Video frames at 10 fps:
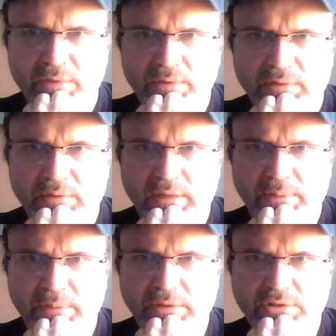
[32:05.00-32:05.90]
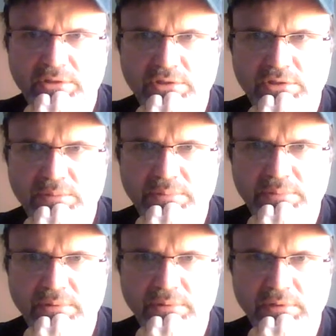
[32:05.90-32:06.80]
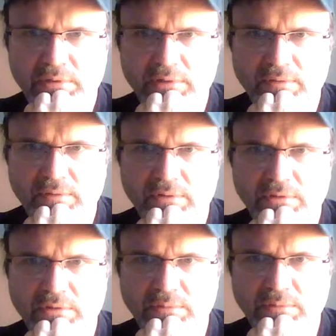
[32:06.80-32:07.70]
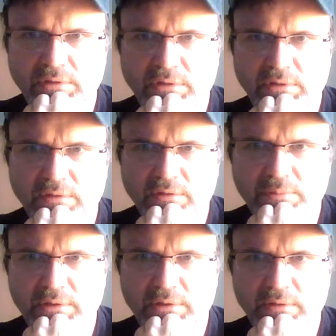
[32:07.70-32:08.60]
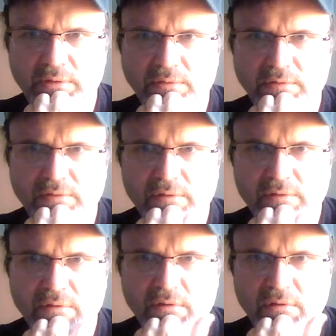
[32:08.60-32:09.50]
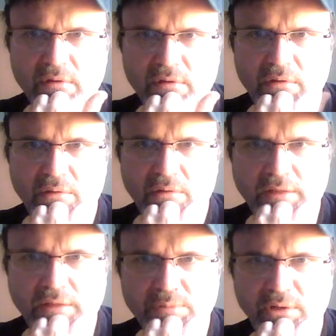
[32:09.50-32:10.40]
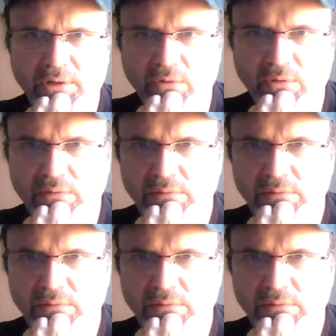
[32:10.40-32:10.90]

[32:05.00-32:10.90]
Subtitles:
Tap on a chip, and it'll give you the chip details counts. Well, that's pretty cool.